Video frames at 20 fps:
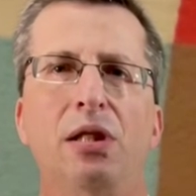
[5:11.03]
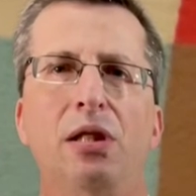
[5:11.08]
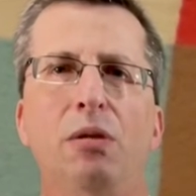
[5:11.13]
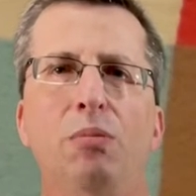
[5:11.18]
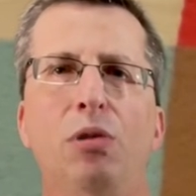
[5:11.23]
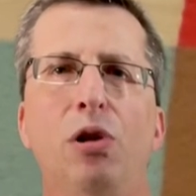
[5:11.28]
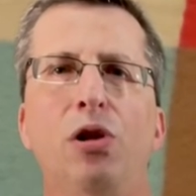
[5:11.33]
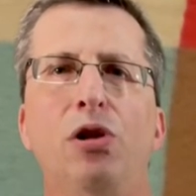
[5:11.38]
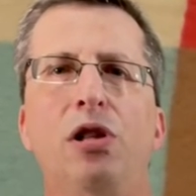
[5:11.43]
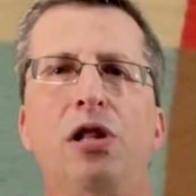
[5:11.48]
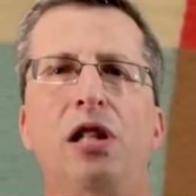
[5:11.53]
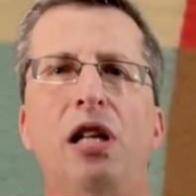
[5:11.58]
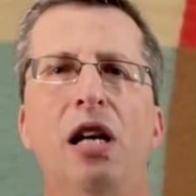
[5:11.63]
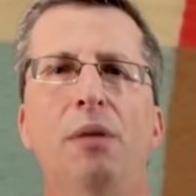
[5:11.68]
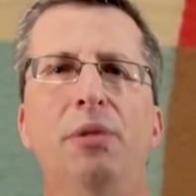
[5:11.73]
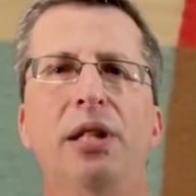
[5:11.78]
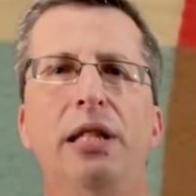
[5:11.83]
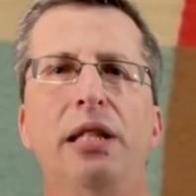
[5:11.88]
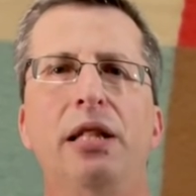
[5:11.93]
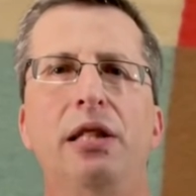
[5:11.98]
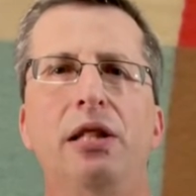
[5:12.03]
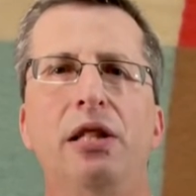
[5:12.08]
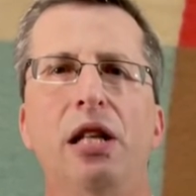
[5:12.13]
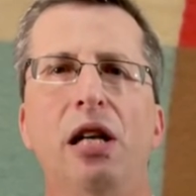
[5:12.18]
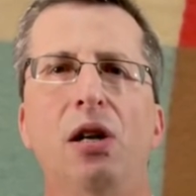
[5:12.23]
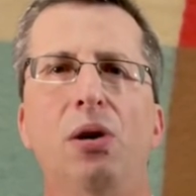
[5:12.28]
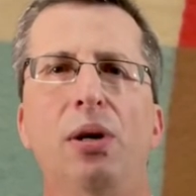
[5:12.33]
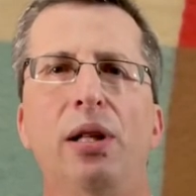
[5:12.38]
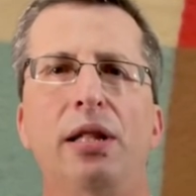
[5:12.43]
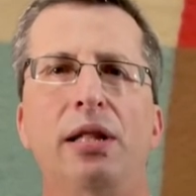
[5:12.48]
both coming and
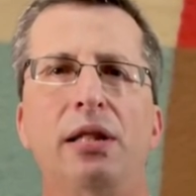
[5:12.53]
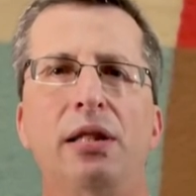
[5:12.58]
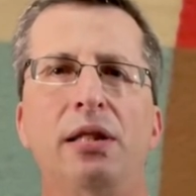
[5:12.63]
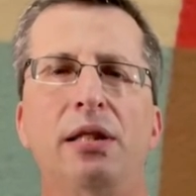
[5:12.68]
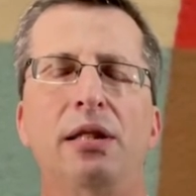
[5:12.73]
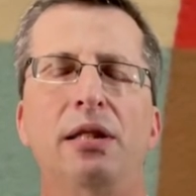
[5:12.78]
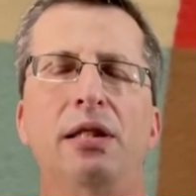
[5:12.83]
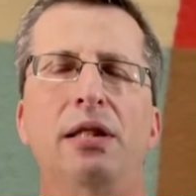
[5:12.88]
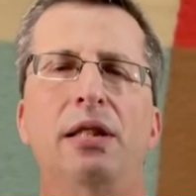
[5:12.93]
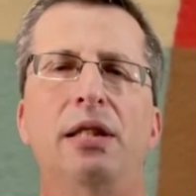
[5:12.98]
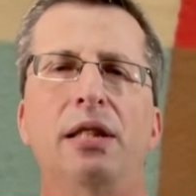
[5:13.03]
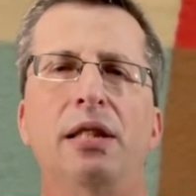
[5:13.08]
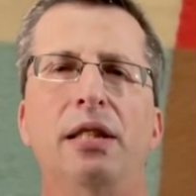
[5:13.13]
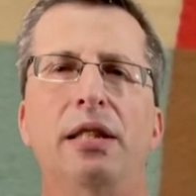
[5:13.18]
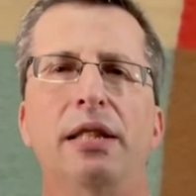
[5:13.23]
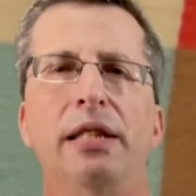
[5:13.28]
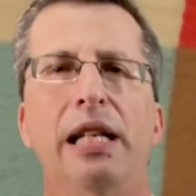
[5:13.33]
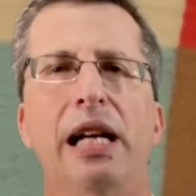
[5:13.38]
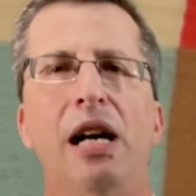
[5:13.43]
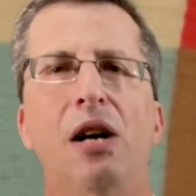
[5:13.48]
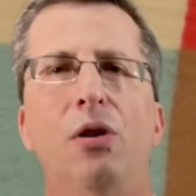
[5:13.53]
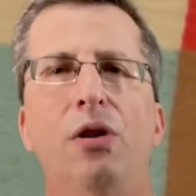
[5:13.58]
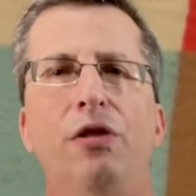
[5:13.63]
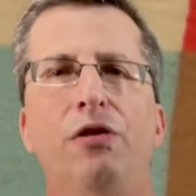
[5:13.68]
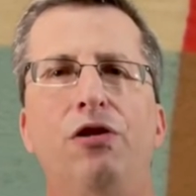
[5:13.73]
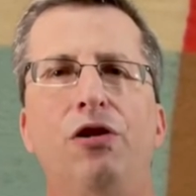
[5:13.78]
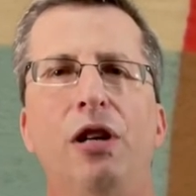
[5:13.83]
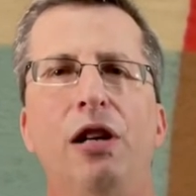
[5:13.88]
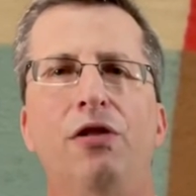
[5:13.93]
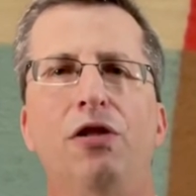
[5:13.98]
going, now and
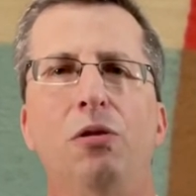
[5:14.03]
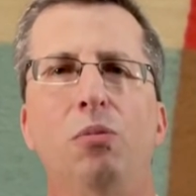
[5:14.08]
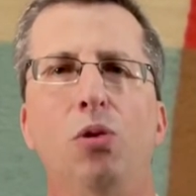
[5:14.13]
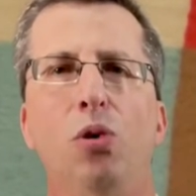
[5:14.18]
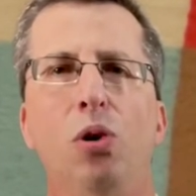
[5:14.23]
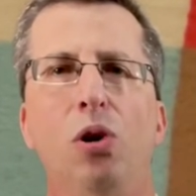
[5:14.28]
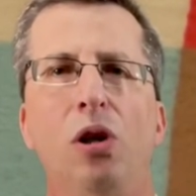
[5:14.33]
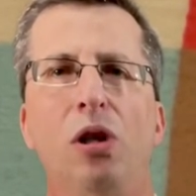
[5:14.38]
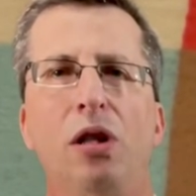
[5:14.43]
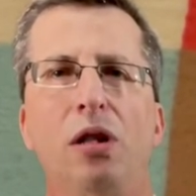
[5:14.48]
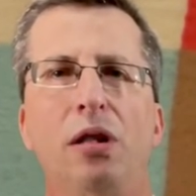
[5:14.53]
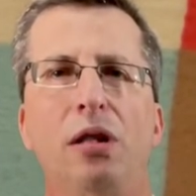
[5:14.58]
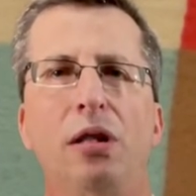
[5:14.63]
forevermore.